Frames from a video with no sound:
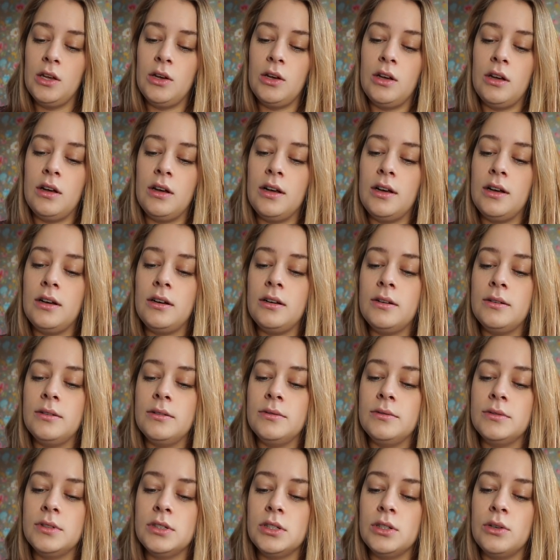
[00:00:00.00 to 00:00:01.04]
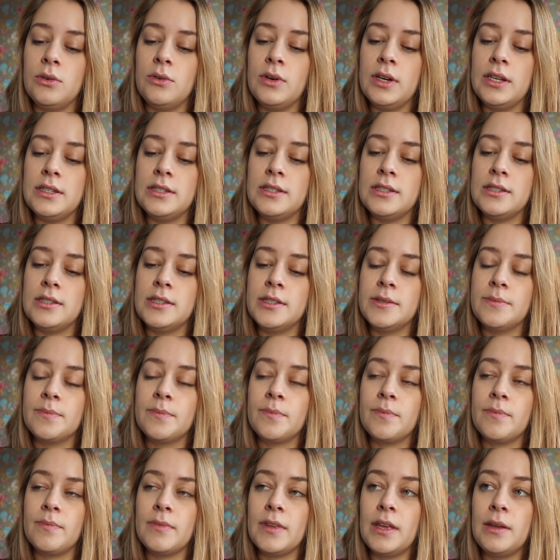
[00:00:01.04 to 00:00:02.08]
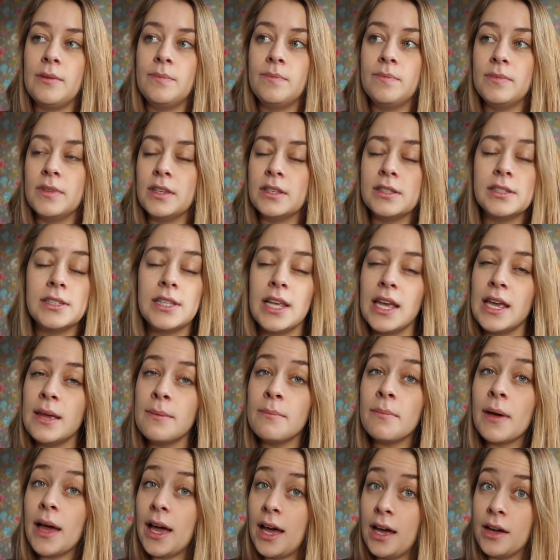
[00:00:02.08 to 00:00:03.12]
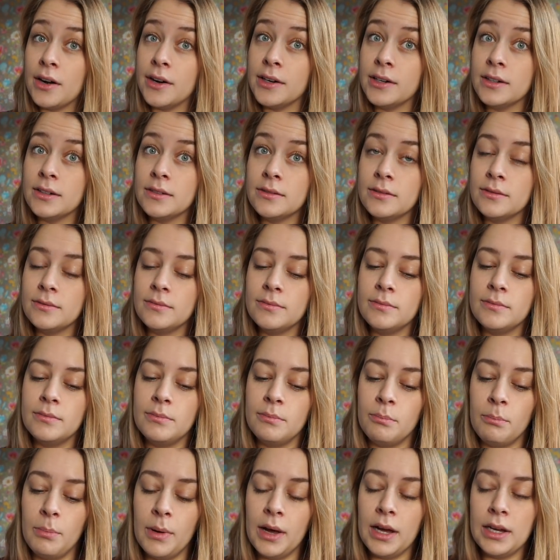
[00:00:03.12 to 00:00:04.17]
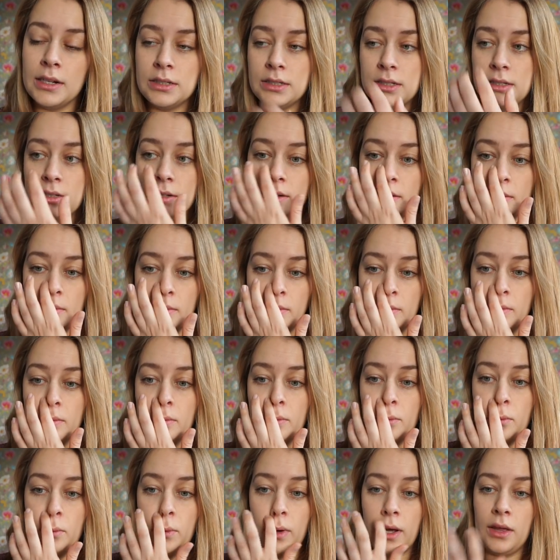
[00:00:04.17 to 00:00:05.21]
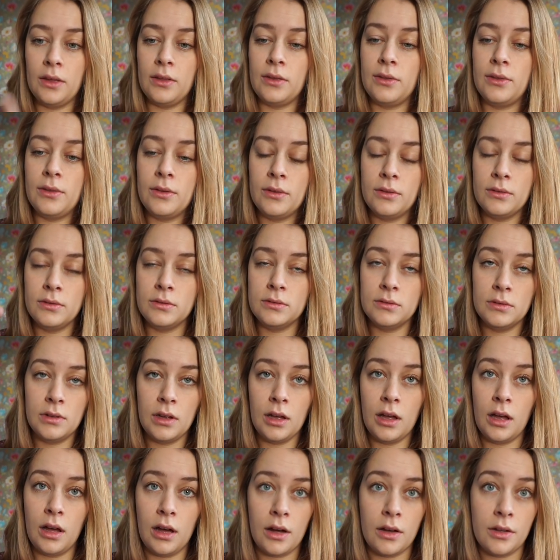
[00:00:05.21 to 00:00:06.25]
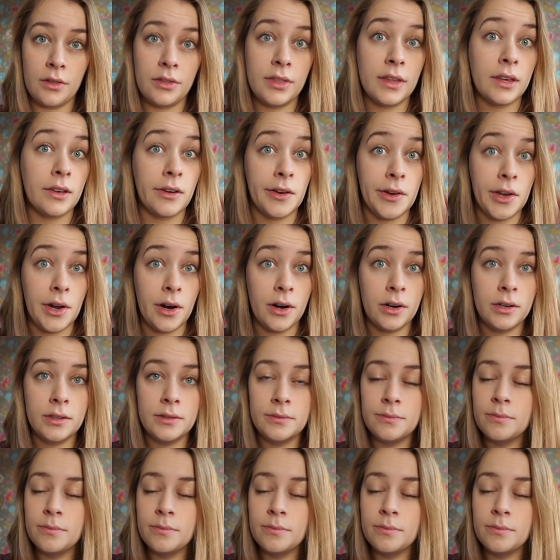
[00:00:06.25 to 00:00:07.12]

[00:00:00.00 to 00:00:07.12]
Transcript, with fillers: So it's the same pattern, but with thicker yarn.